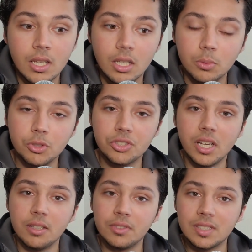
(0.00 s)
and we'll just
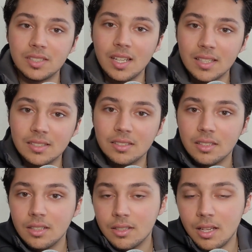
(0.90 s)
kind of assess
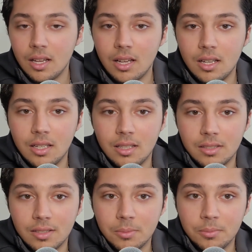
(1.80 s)

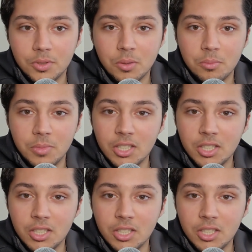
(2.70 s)
some